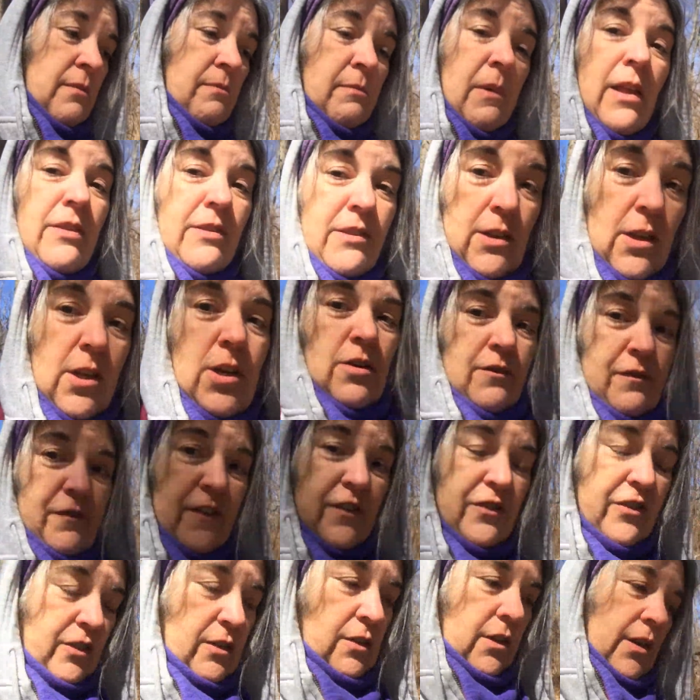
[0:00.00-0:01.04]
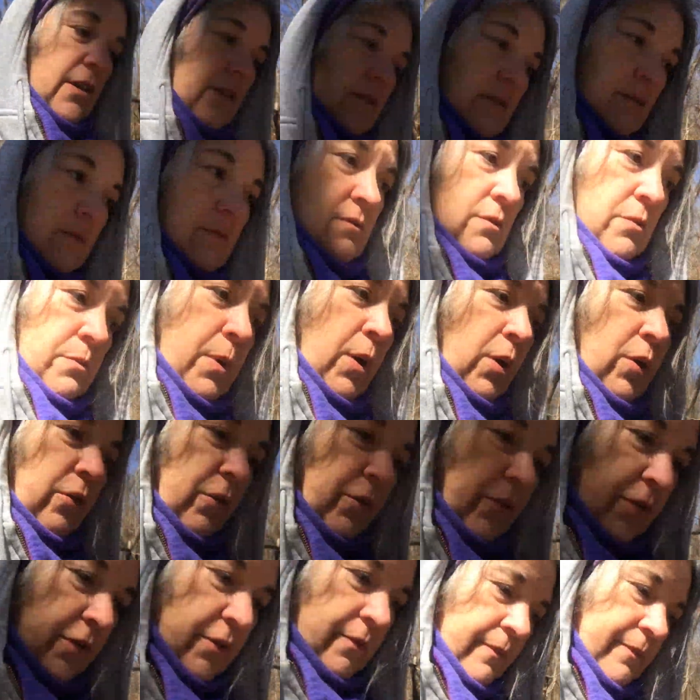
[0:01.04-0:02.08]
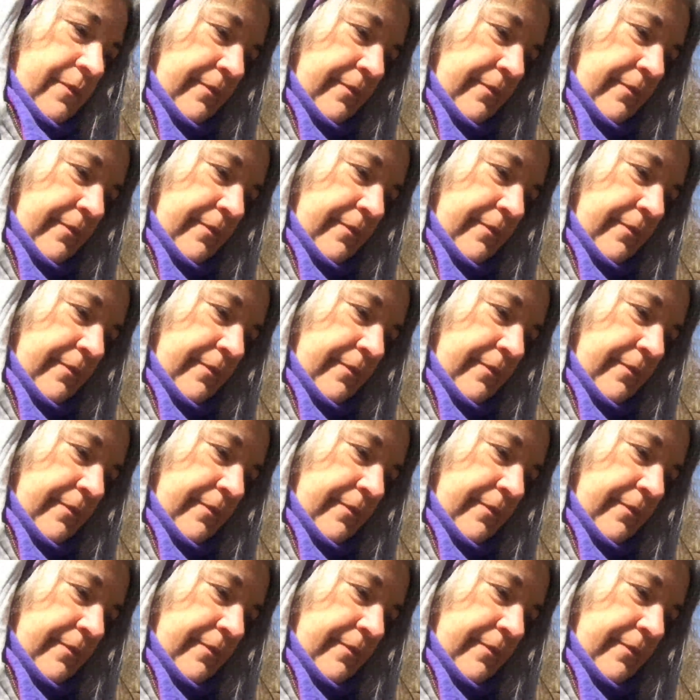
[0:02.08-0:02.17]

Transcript: mentally or physically, or both.